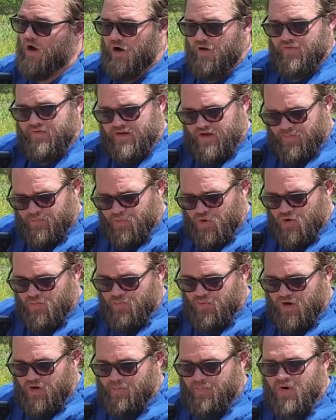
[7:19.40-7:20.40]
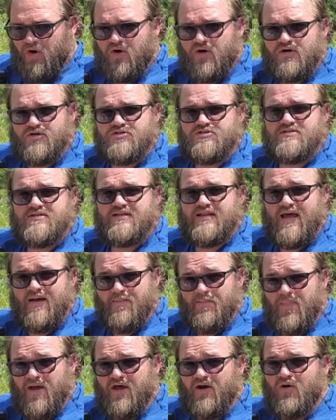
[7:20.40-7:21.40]
on the appropriate parts, then
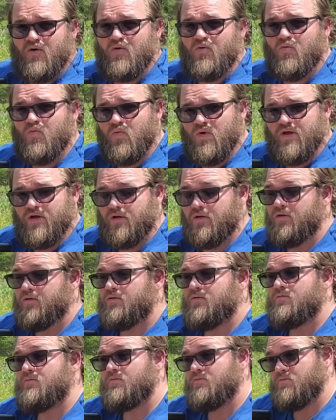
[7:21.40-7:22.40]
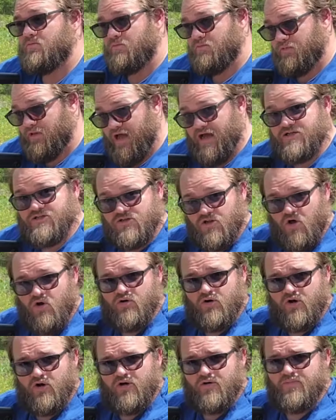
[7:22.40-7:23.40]
that metal will last
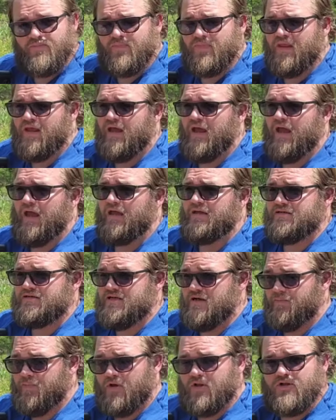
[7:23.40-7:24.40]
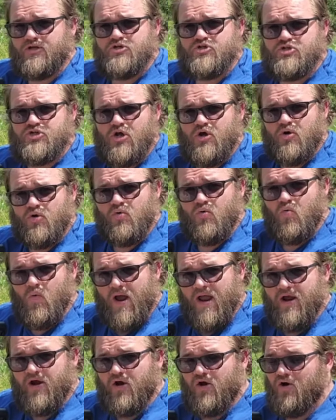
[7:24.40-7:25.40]
longer and typically show
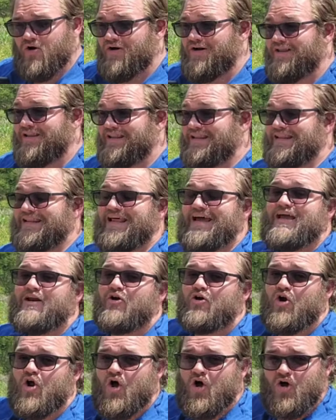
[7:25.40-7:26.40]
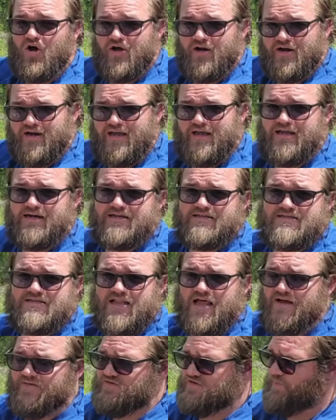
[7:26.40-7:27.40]
wear later on in
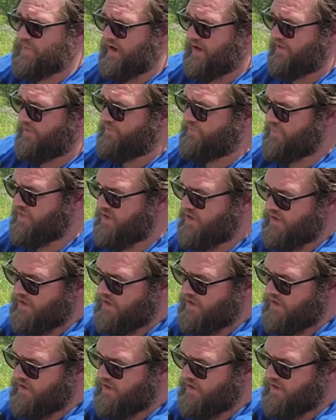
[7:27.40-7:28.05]
its lifespan.